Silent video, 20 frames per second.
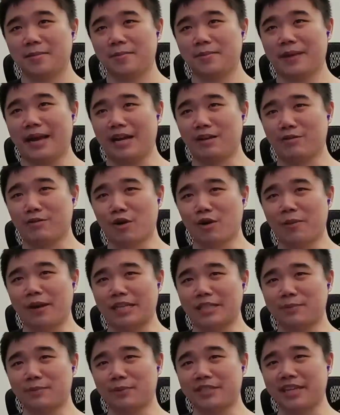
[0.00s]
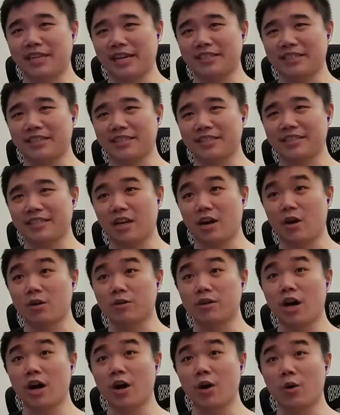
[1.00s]
How robots, protect us! Oh
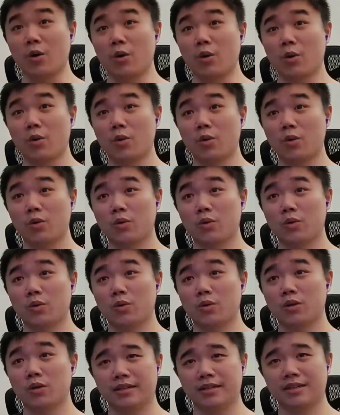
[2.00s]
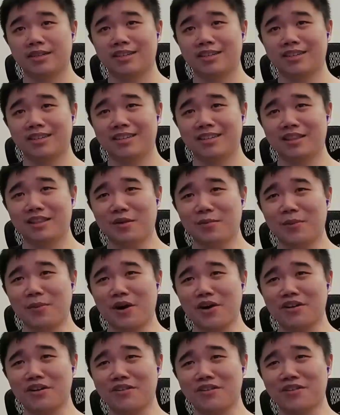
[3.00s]
no! They're
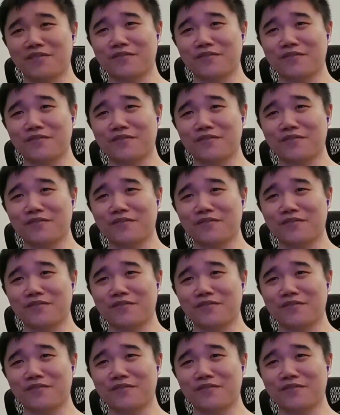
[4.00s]
part of the